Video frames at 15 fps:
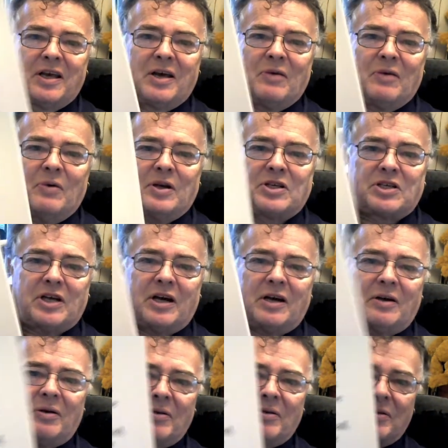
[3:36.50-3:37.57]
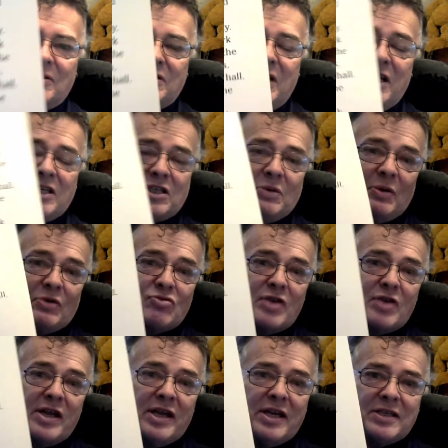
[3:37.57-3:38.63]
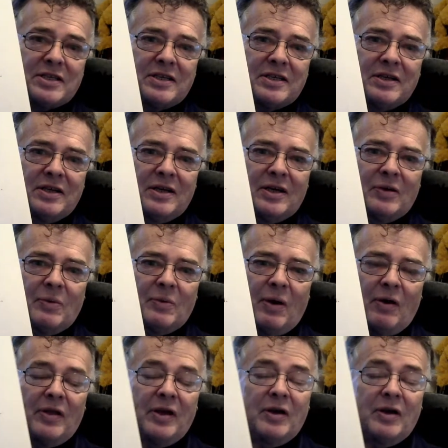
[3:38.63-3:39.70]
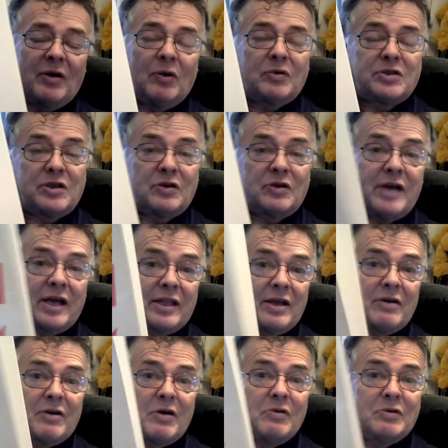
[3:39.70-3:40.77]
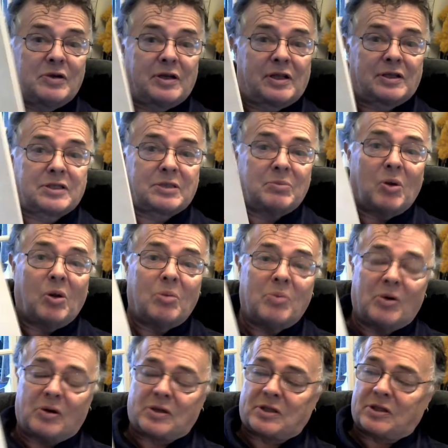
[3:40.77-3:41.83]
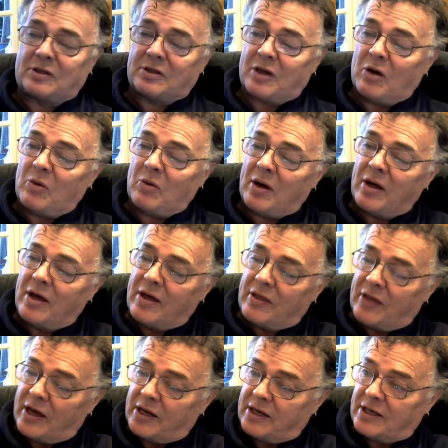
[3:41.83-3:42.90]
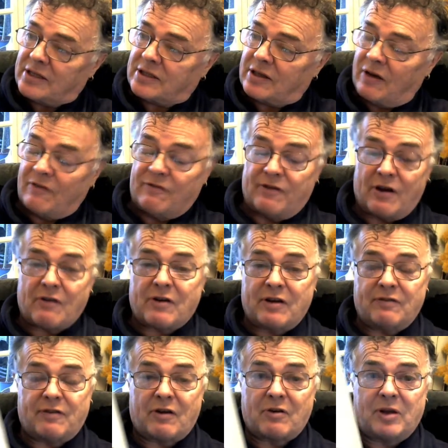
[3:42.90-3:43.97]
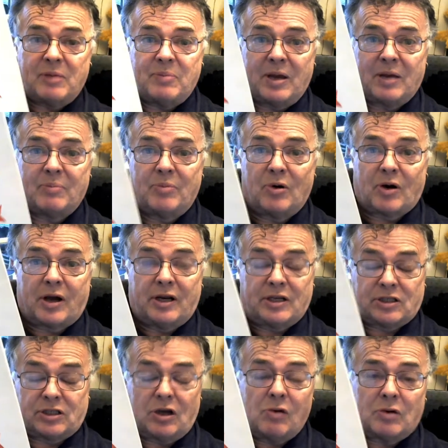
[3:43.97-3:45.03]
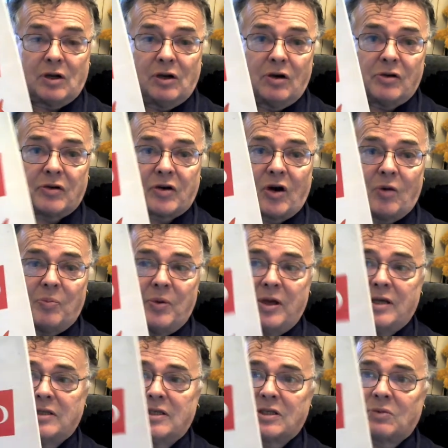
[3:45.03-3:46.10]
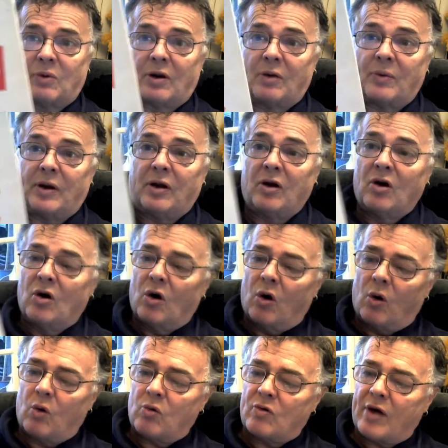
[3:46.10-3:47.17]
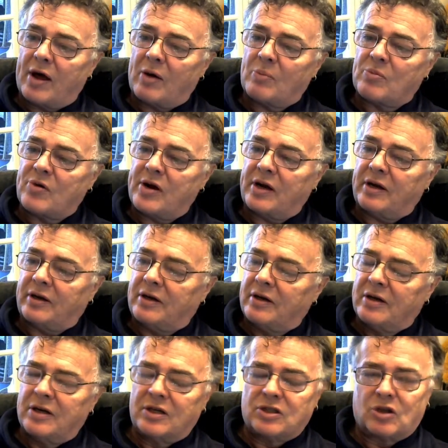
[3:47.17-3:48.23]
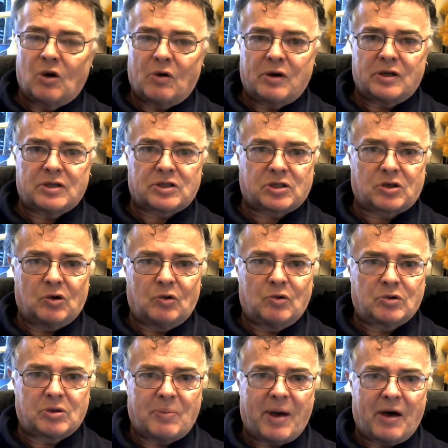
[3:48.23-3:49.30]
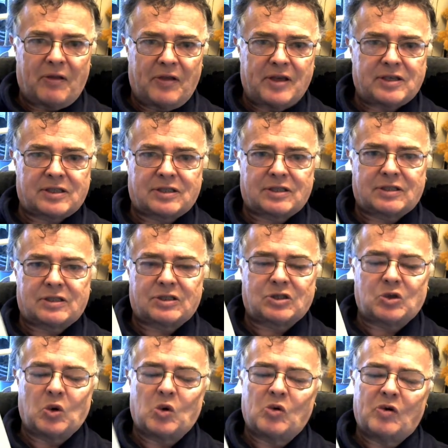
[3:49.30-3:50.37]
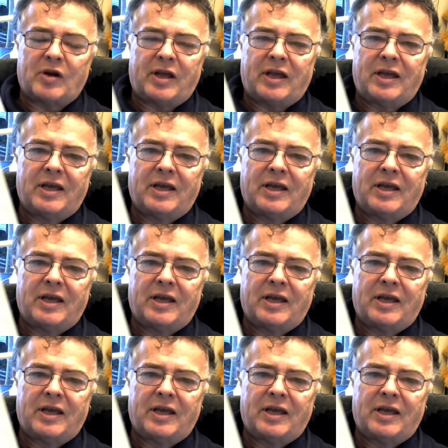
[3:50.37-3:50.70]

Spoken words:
which a teacher would read while the old children had their own little small books. So that is a very, very big book, and it sold a lot of copies, this one. I went all around Britain talking to schools about this story.